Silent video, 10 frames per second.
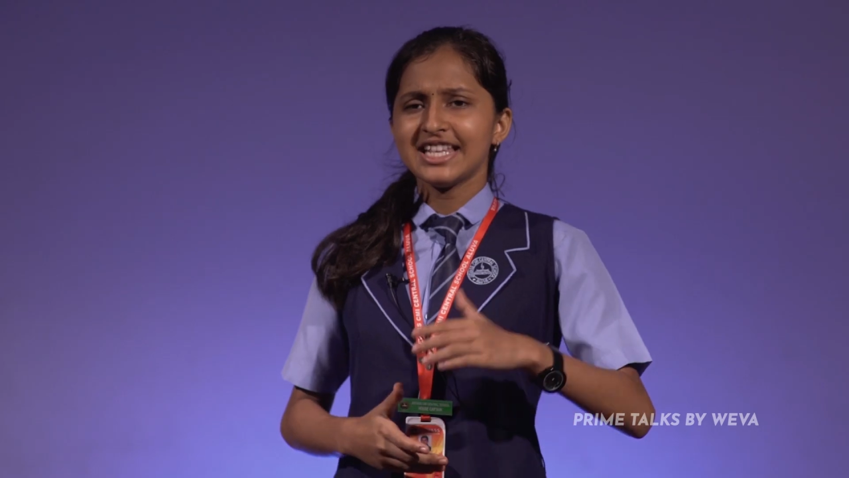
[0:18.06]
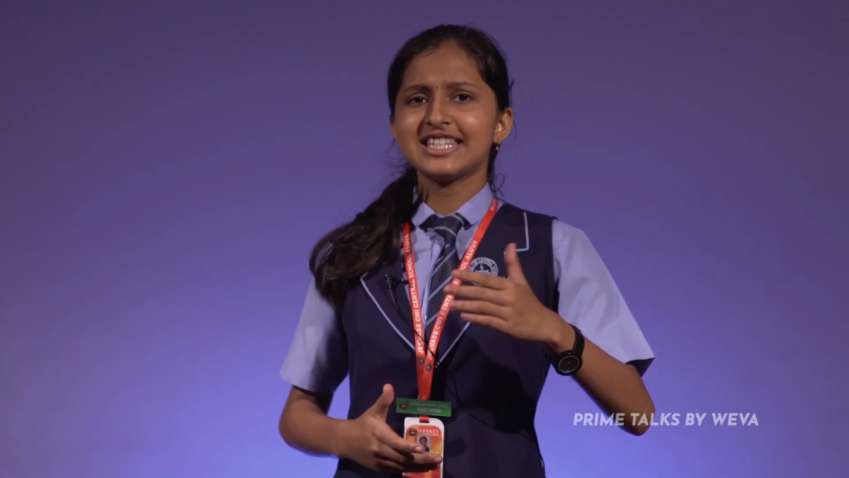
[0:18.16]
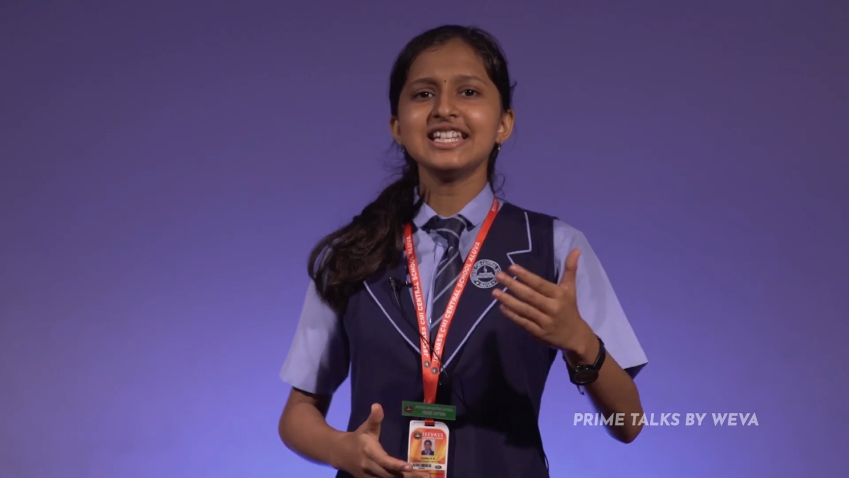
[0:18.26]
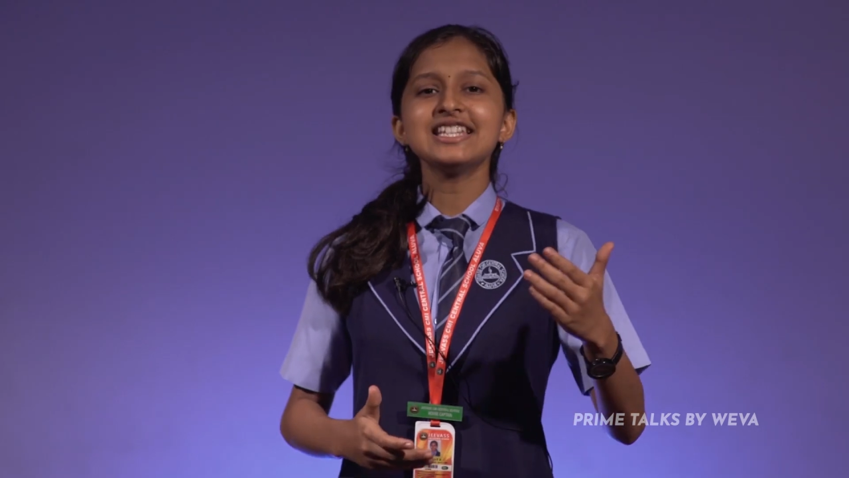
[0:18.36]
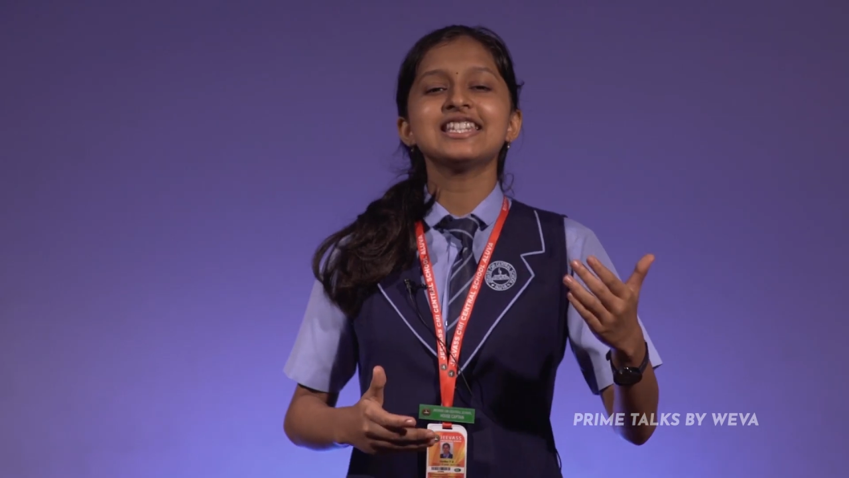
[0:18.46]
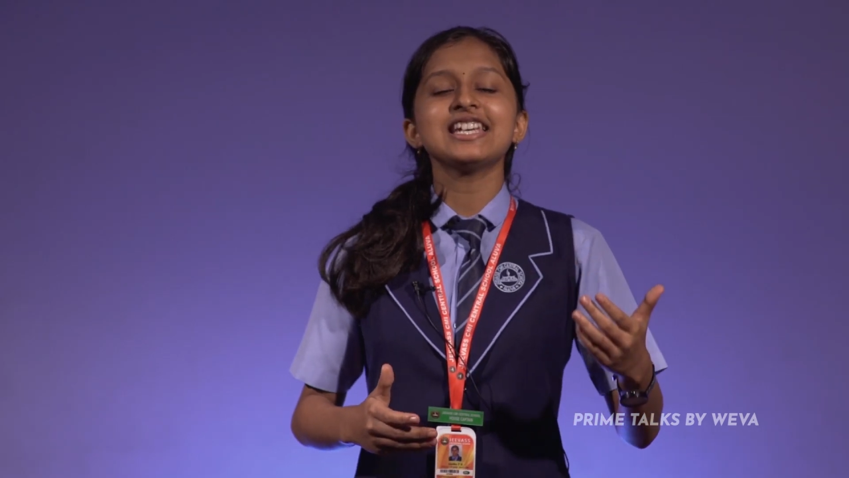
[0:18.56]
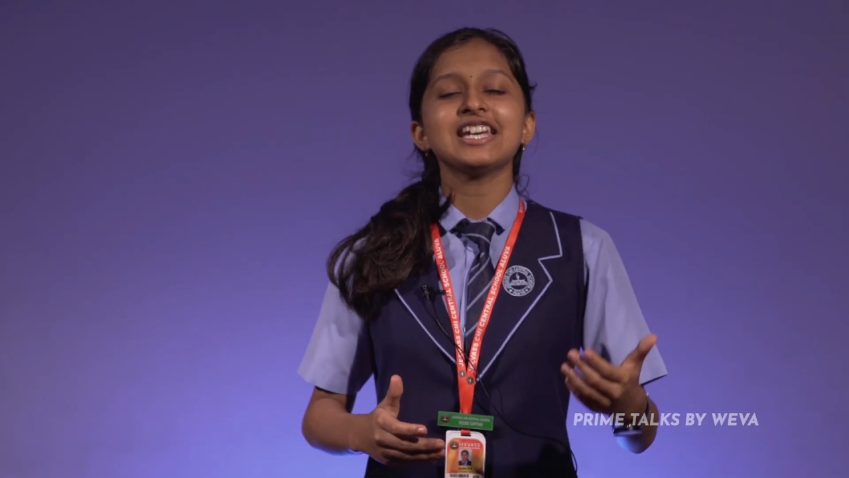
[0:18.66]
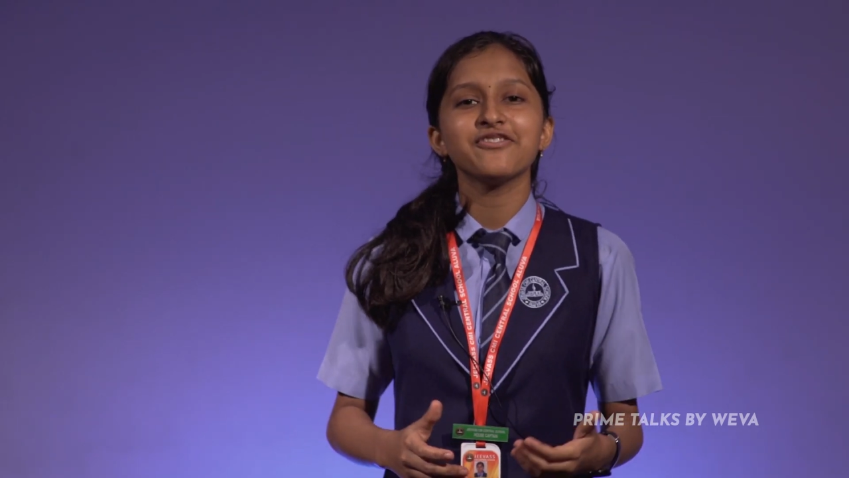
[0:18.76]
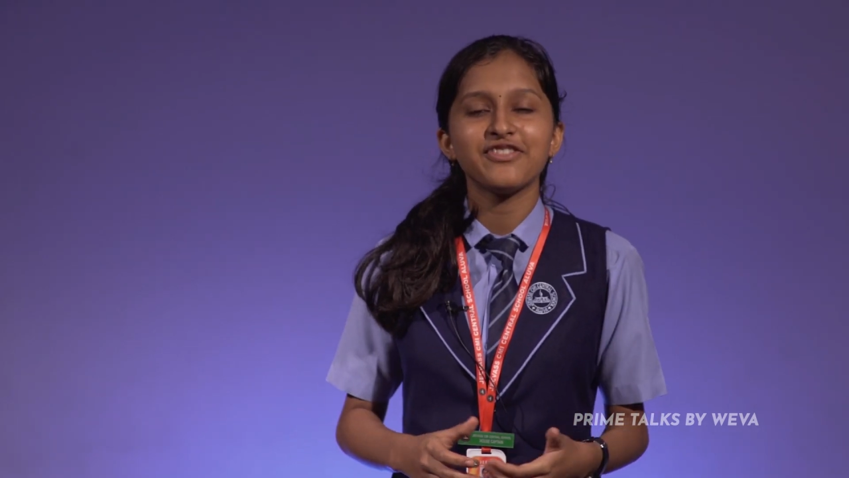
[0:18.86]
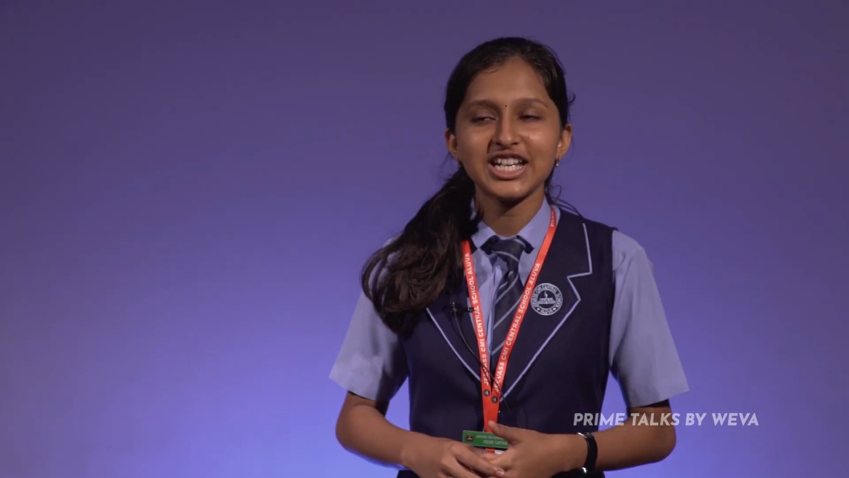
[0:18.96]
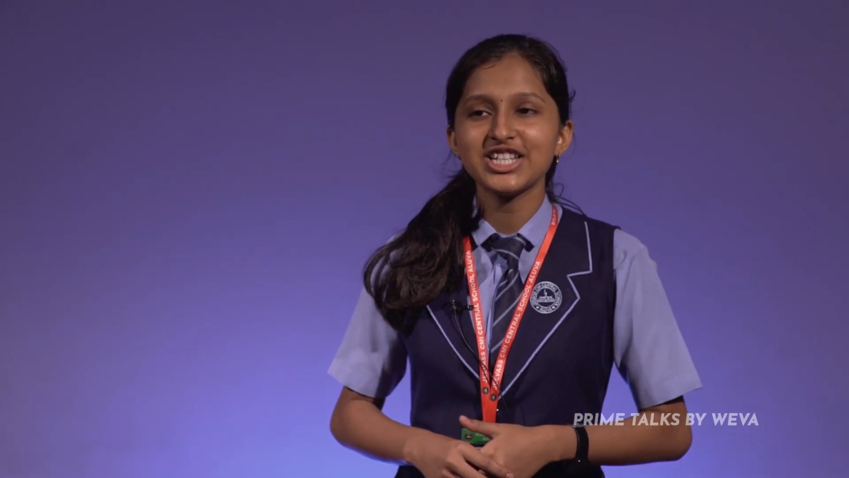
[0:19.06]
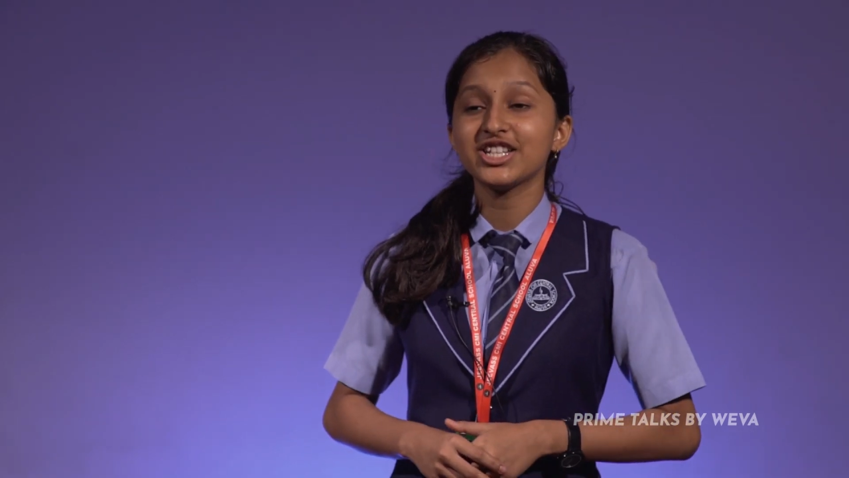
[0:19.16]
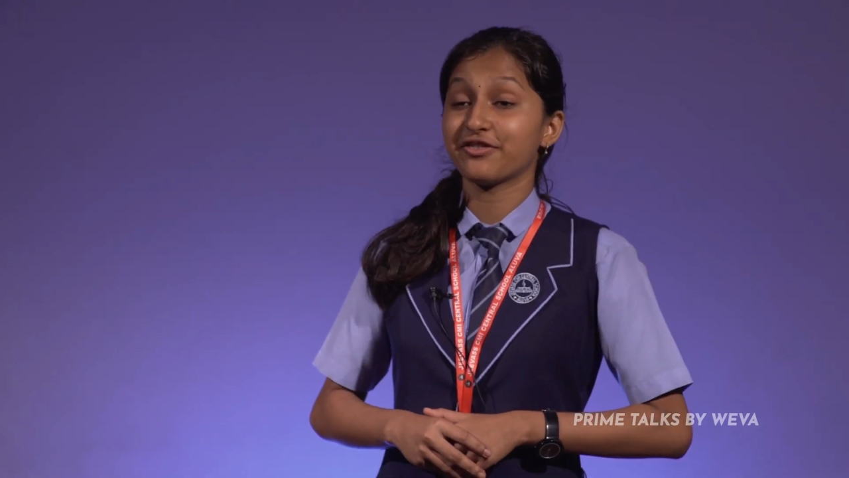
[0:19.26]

Since the invention